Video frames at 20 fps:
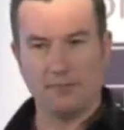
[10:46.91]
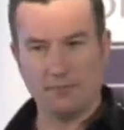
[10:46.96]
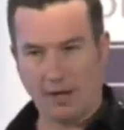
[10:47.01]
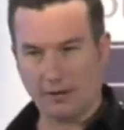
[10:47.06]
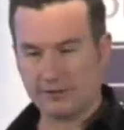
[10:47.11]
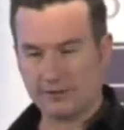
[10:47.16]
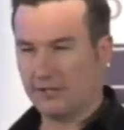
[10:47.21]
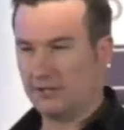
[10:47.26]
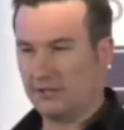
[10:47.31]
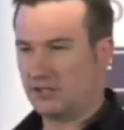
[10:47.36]
I
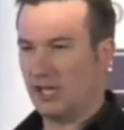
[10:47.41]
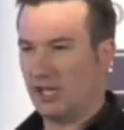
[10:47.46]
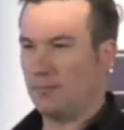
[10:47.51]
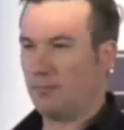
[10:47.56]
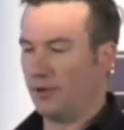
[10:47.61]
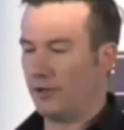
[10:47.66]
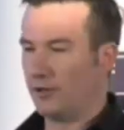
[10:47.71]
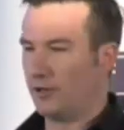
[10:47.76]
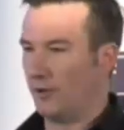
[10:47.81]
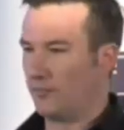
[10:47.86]
was at the
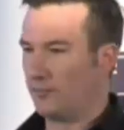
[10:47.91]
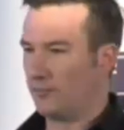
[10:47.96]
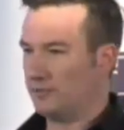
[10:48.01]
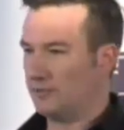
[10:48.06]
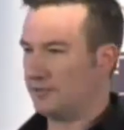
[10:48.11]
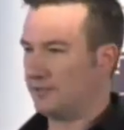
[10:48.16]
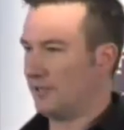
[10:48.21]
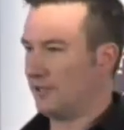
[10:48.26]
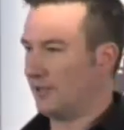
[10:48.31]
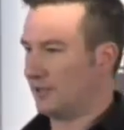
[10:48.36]
SharePoint
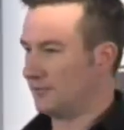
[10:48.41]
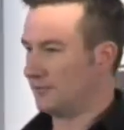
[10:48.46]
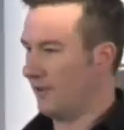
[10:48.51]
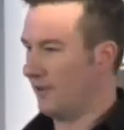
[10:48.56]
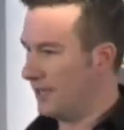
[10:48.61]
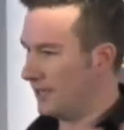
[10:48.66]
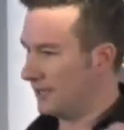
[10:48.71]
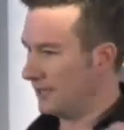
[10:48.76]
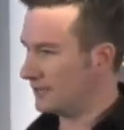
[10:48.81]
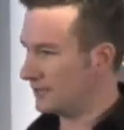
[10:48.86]
conference in Las
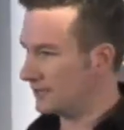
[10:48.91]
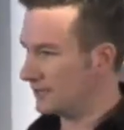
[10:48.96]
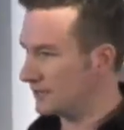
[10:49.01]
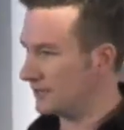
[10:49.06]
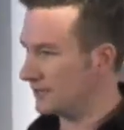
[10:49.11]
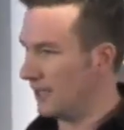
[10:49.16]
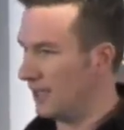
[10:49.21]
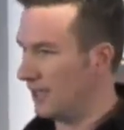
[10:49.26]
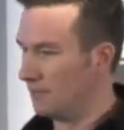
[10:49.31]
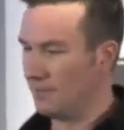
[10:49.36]
Vegas
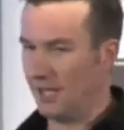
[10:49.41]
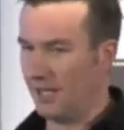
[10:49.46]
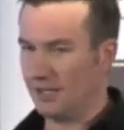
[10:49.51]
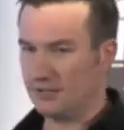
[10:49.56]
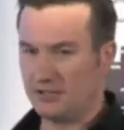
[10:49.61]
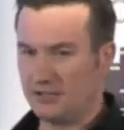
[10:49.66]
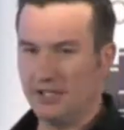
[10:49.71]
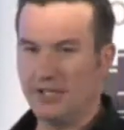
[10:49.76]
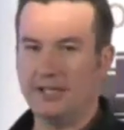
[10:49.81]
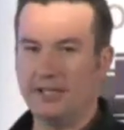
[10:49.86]

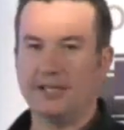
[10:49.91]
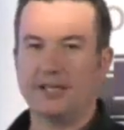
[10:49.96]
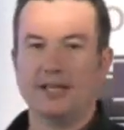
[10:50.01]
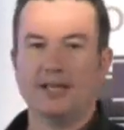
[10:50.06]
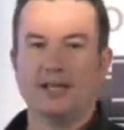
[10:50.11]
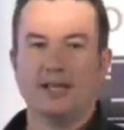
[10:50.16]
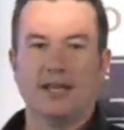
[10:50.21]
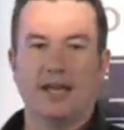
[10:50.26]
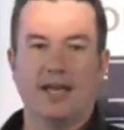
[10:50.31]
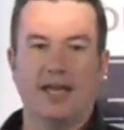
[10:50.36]
last year,
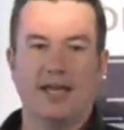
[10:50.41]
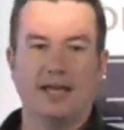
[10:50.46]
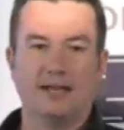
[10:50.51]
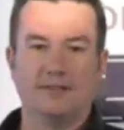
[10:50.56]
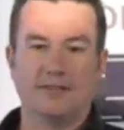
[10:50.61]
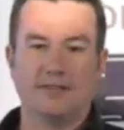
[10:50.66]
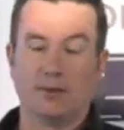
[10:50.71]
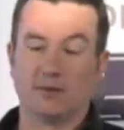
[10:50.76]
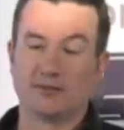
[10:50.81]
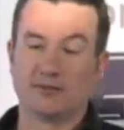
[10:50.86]

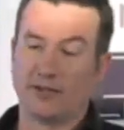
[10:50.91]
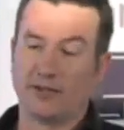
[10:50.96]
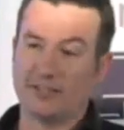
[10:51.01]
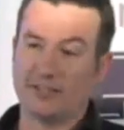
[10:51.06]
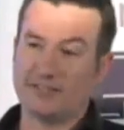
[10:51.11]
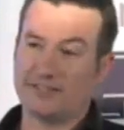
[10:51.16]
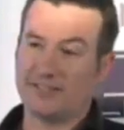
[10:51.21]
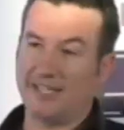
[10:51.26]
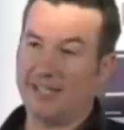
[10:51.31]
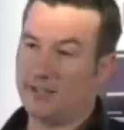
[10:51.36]
and there was not a
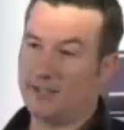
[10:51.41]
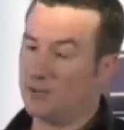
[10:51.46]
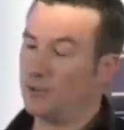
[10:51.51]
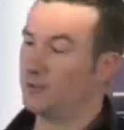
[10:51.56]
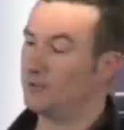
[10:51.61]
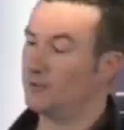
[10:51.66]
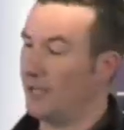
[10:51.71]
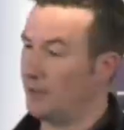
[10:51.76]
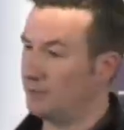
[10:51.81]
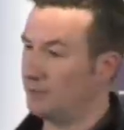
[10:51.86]

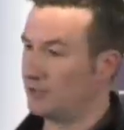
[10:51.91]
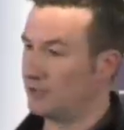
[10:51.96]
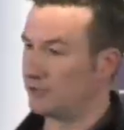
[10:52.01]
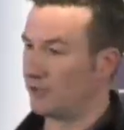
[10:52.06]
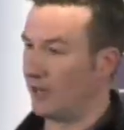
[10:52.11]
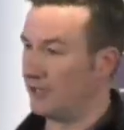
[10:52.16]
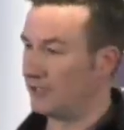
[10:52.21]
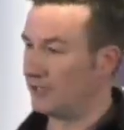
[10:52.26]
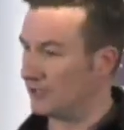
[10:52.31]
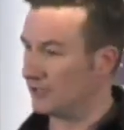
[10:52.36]
single
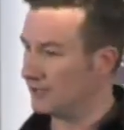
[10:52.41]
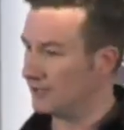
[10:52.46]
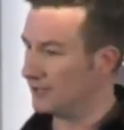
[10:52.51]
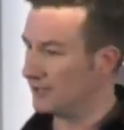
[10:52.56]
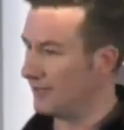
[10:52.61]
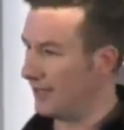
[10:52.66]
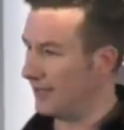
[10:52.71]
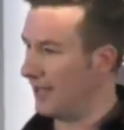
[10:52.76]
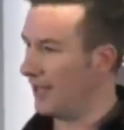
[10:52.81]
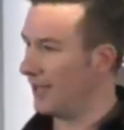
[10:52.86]
demonstration
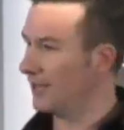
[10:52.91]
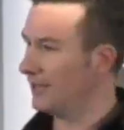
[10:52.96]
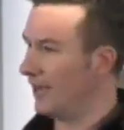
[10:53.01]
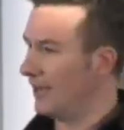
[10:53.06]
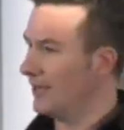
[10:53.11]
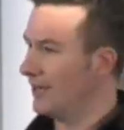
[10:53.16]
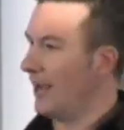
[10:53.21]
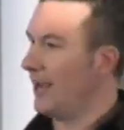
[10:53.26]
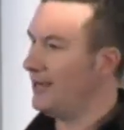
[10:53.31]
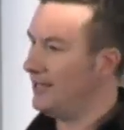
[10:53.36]
there
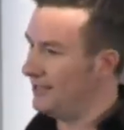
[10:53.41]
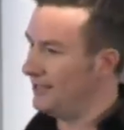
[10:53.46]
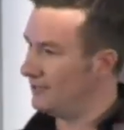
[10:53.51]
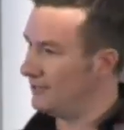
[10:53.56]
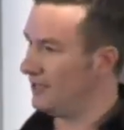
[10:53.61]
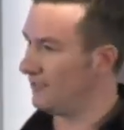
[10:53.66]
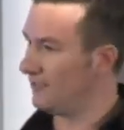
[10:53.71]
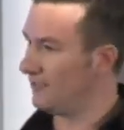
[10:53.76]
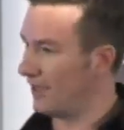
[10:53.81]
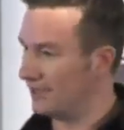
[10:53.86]
at any of
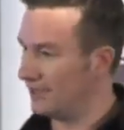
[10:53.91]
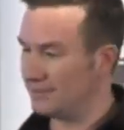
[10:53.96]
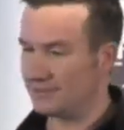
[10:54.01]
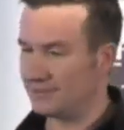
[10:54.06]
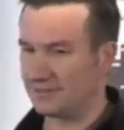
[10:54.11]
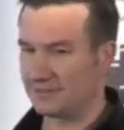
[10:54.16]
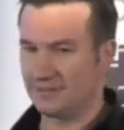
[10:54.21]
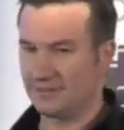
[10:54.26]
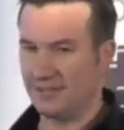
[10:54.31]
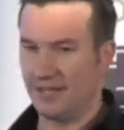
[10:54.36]
the
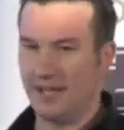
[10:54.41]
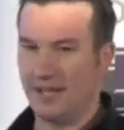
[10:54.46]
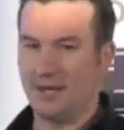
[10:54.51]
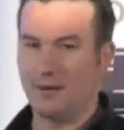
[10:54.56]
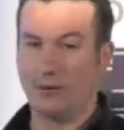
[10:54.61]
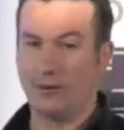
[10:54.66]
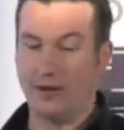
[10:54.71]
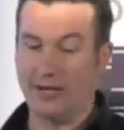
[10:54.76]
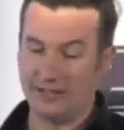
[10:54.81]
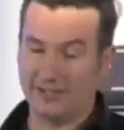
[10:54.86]
events
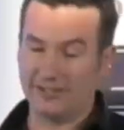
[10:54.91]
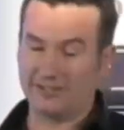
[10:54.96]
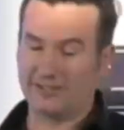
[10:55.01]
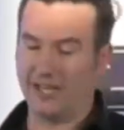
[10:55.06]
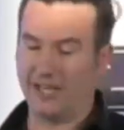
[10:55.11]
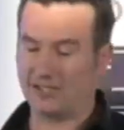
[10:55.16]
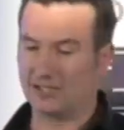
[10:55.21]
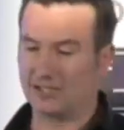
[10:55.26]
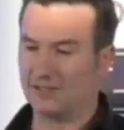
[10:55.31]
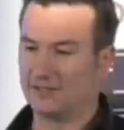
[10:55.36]
or any of the
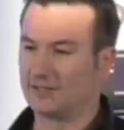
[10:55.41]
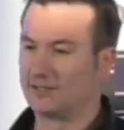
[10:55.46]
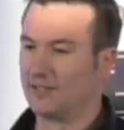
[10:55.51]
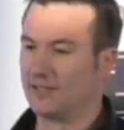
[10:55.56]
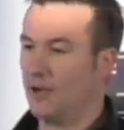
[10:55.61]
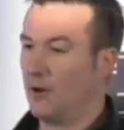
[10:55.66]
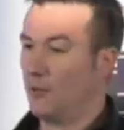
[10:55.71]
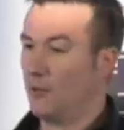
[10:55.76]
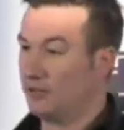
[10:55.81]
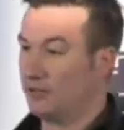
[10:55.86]
sessions
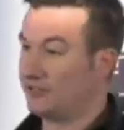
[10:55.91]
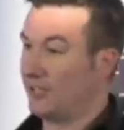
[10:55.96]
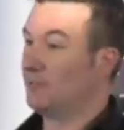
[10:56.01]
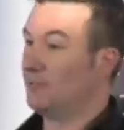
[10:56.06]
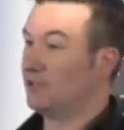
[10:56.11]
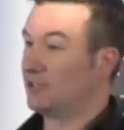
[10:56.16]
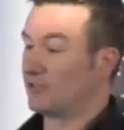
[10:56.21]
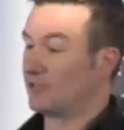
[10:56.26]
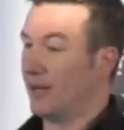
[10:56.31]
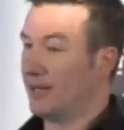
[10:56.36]
which
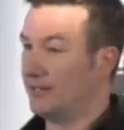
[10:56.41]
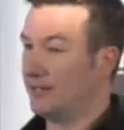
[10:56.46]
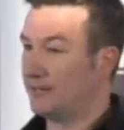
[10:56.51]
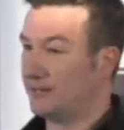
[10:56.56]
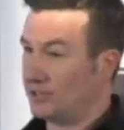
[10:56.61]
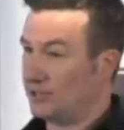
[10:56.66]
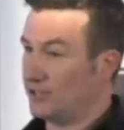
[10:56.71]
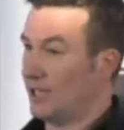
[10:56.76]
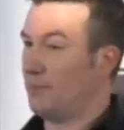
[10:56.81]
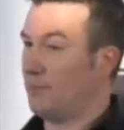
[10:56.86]
demonstrated
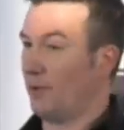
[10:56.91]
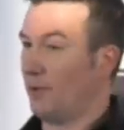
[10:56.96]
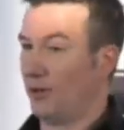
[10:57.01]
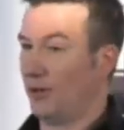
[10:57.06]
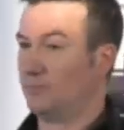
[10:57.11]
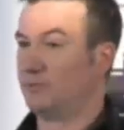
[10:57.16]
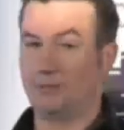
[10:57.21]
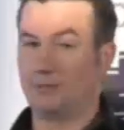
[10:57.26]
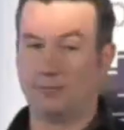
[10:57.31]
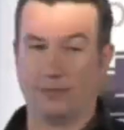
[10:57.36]
the SharePoint
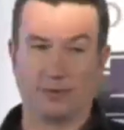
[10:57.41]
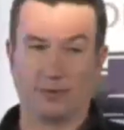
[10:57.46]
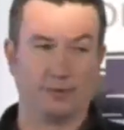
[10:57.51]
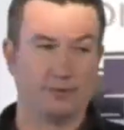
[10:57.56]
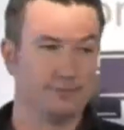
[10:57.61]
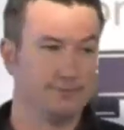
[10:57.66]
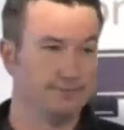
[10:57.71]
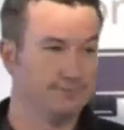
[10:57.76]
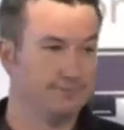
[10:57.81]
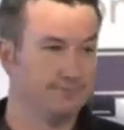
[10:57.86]
object
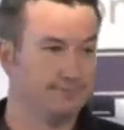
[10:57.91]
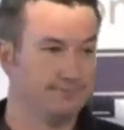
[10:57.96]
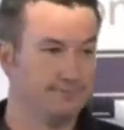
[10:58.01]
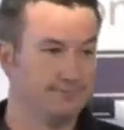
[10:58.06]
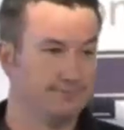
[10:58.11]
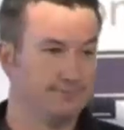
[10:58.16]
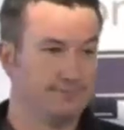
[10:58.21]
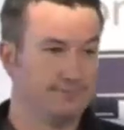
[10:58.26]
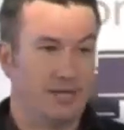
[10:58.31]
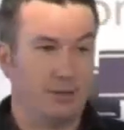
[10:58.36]
model.
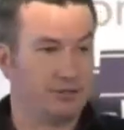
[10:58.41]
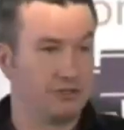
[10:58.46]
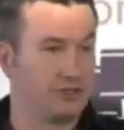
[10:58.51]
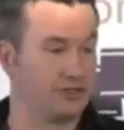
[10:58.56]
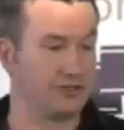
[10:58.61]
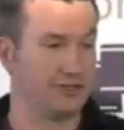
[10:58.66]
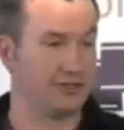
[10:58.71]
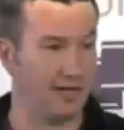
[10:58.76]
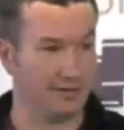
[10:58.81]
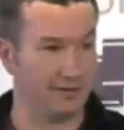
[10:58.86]
There was
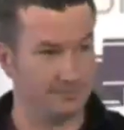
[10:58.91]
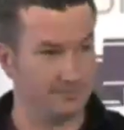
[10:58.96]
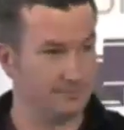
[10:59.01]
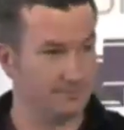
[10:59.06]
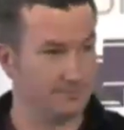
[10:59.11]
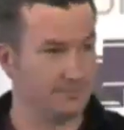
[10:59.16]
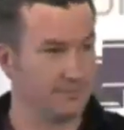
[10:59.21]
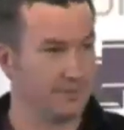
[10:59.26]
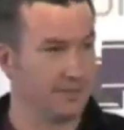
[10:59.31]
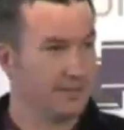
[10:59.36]
just none.
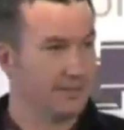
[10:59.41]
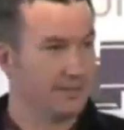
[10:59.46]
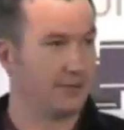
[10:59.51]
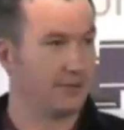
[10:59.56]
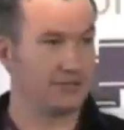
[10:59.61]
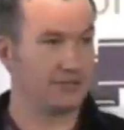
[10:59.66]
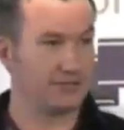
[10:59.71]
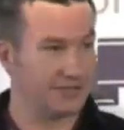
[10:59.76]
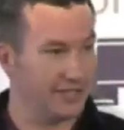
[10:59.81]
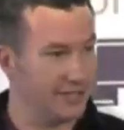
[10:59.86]

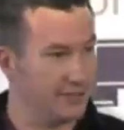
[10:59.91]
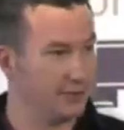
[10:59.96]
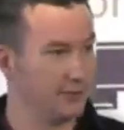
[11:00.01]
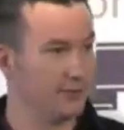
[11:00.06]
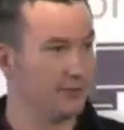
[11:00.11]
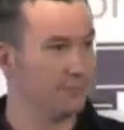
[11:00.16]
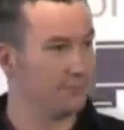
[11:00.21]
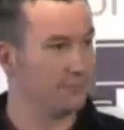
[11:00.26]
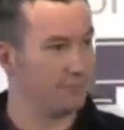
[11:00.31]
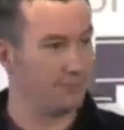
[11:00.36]
Not a
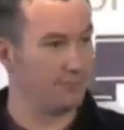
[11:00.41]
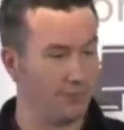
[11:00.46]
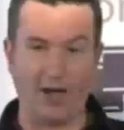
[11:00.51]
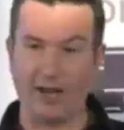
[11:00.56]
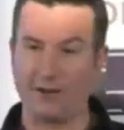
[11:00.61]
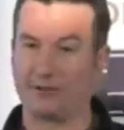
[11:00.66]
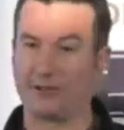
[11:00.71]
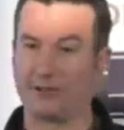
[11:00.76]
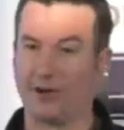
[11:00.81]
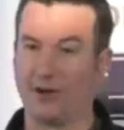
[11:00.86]
single
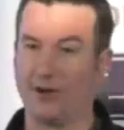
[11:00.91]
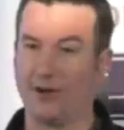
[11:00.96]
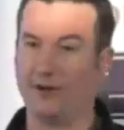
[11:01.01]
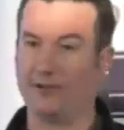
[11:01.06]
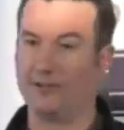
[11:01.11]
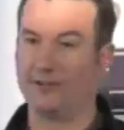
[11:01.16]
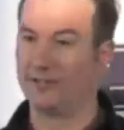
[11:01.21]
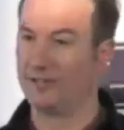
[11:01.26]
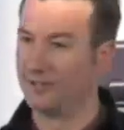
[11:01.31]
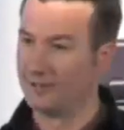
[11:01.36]
line of
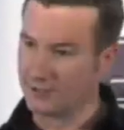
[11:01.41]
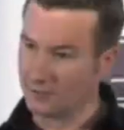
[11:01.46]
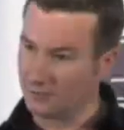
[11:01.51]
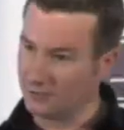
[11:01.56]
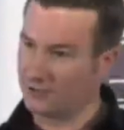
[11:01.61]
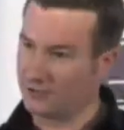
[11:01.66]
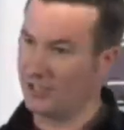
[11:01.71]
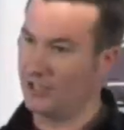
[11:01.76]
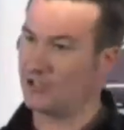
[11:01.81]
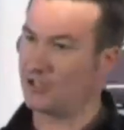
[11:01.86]
code that
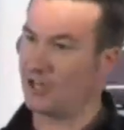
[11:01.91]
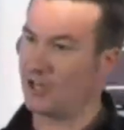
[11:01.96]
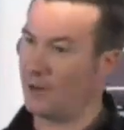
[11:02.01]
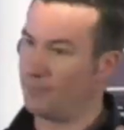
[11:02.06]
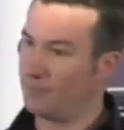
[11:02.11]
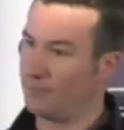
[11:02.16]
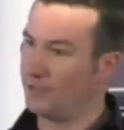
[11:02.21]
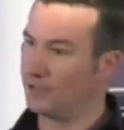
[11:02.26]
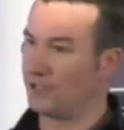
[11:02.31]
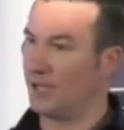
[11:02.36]
was C# and
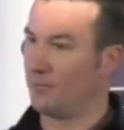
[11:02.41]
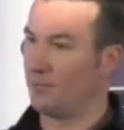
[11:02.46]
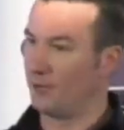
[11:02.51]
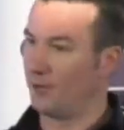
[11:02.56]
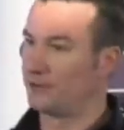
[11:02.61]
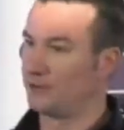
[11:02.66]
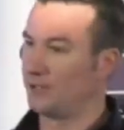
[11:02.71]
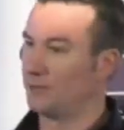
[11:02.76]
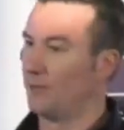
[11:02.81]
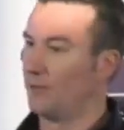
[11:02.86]
the SharePoint
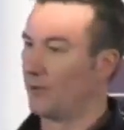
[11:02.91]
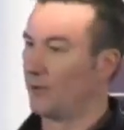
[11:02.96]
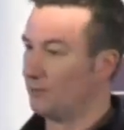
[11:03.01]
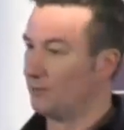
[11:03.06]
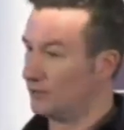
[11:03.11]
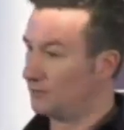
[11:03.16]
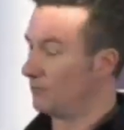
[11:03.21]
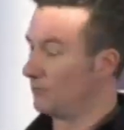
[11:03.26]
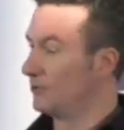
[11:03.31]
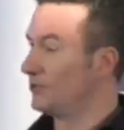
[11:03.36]
object model
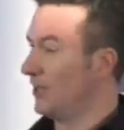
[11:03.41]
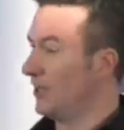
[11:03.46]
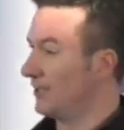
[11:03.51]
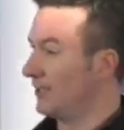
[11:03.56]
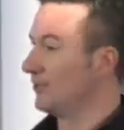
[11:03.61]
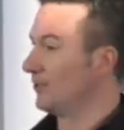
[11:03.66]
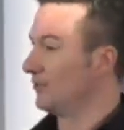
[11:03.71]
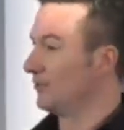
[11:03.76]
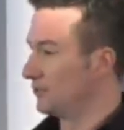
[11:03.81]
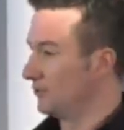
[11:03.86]
was
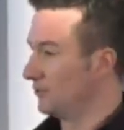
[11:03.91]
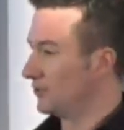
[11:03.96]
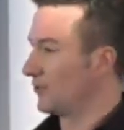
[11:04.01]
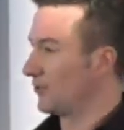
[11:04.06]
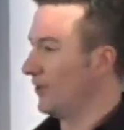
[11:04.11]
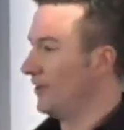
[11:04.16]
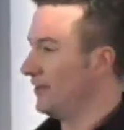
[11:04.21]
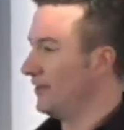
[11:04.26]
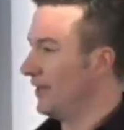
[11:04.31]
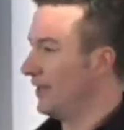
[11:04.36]
projected onto a
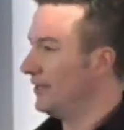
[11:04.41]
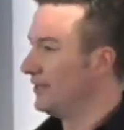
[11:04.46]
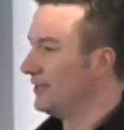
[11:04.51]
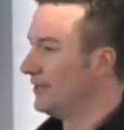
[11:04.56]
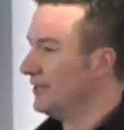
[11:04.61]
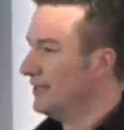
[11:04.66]
screen there.